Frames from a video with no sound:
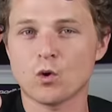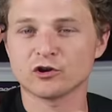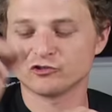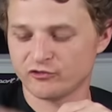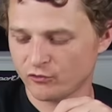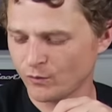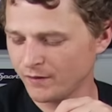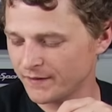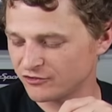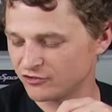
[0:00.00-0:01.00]
washers as
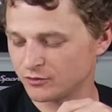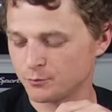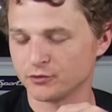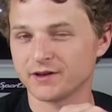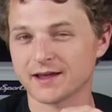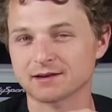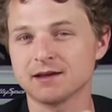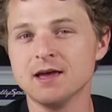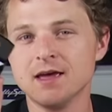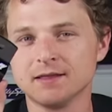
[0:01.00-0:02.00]
well, and that's just to
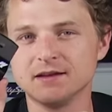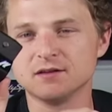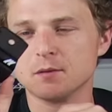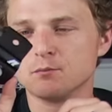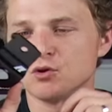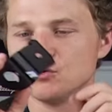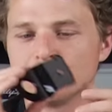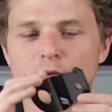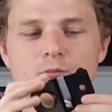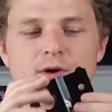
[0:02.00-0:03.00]
protect these
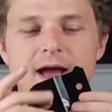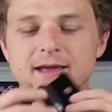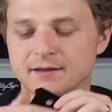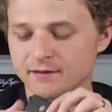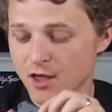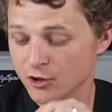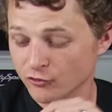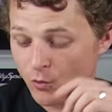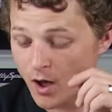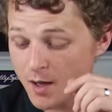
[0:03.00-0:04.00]
beautiful brackets.
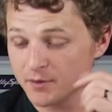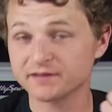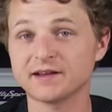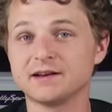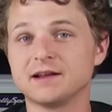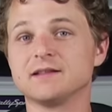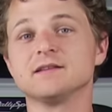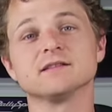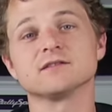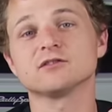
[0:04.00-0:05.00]
So I'm excited to get
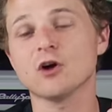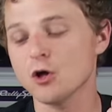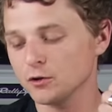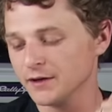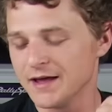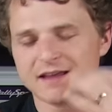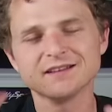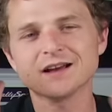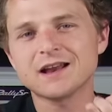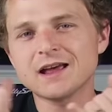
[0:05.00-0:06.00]
these installed. It's
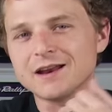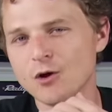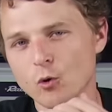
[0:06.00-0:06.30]
not gonna add any